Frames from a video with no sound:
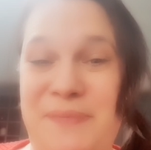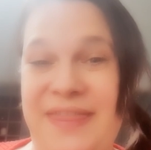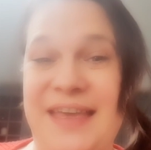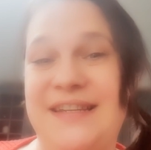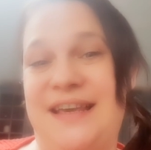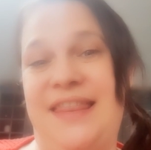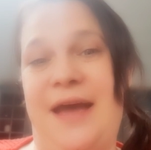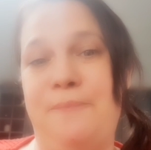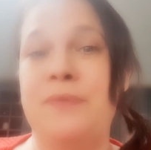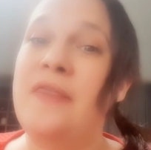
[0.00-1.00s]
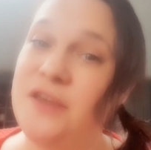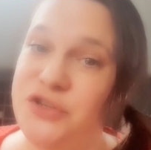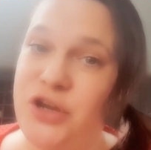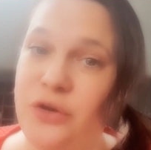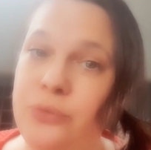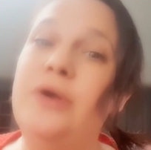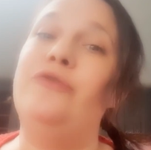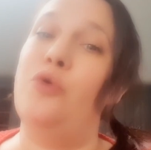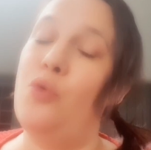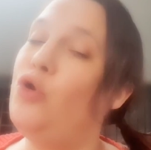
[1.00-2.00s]
Been There Done That. This channel
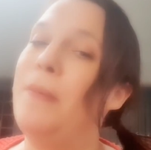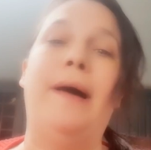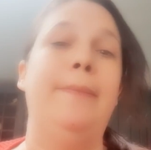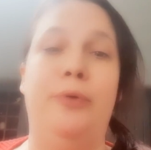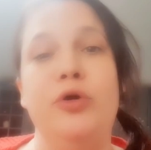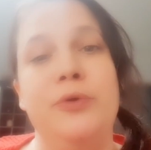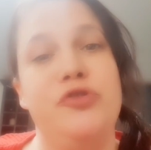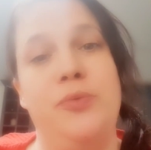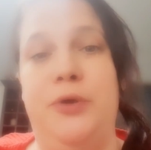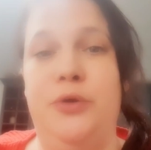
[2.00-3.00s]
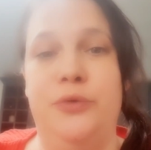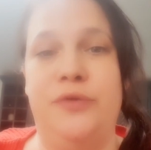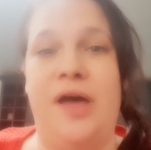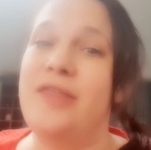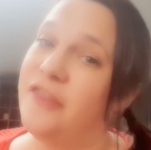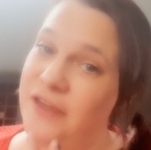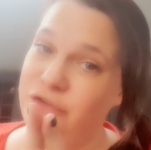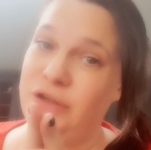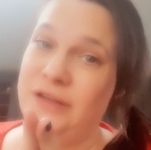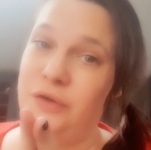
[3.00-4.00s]
is all about employment tribunals, the
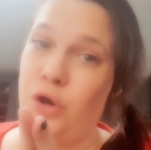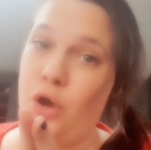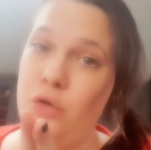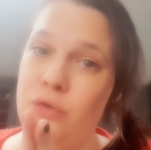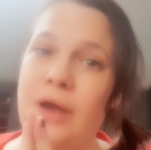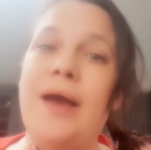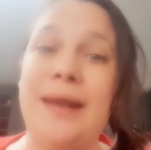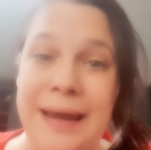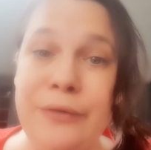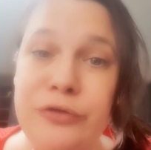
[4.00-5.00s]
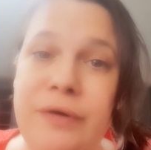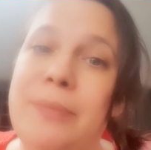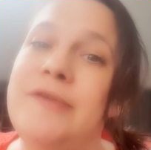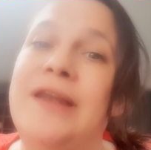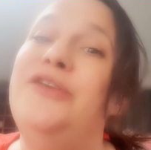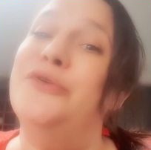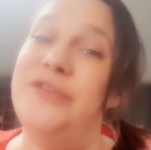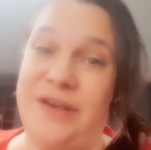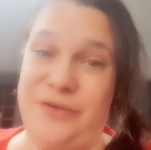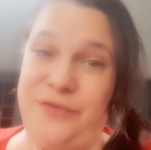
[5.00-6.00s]
things you need to know and how to represent
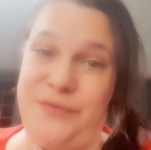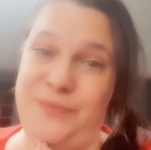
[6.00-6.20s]
yourself.